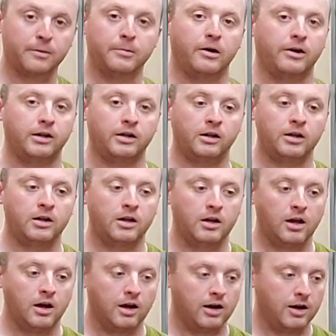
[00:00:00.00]
the camper body.
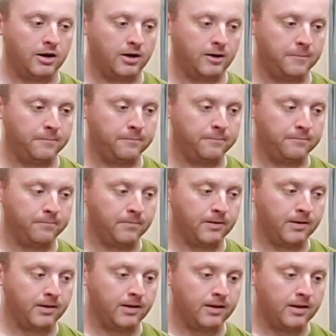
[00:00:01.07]

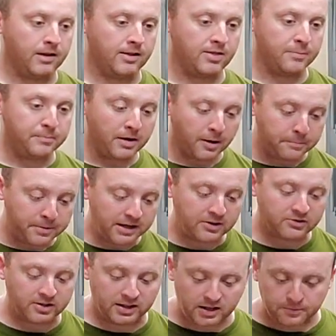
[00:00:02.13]

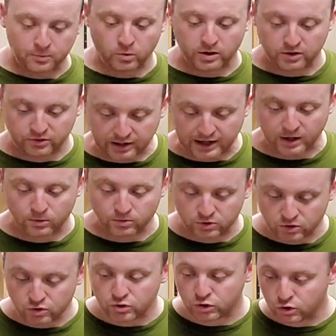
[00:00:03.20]
Our biggest hiccup was,
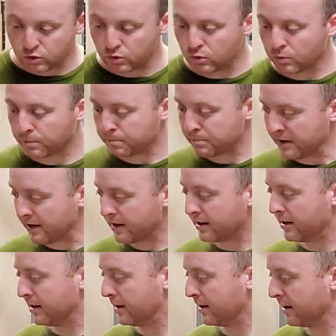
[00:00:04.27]
how do you
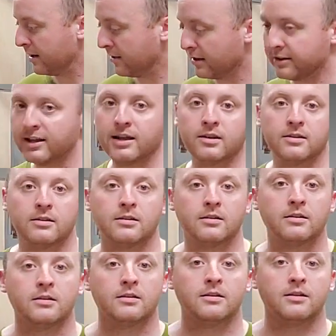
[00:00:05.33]
make the
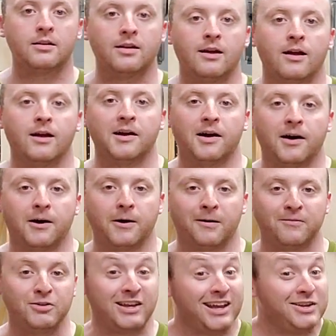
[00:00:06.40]
tent?
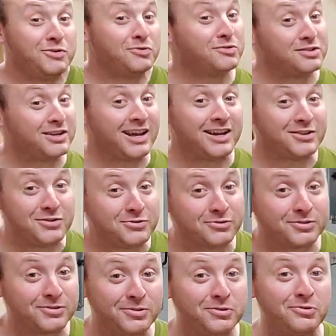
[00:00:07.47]
You
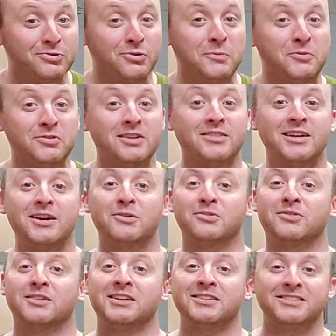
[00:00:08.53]
can't use your little sewing machine
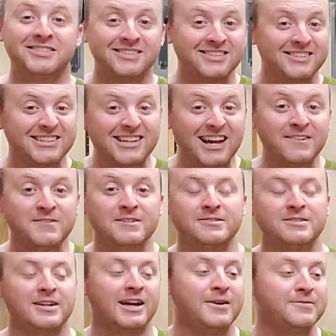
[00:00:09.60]
at the house. That's
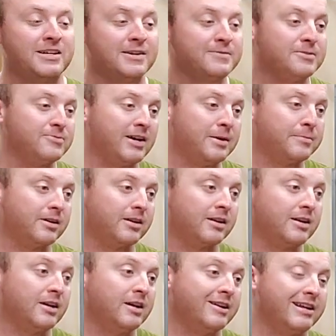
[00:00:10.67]
hefty
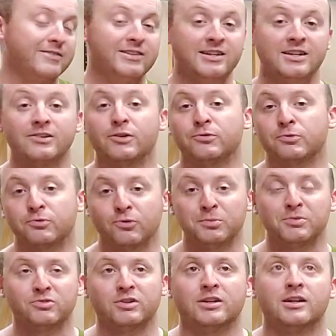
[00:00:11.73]
fabric. You have to get an
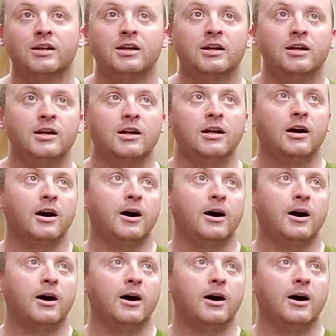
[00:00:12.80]
industrial sewing machine.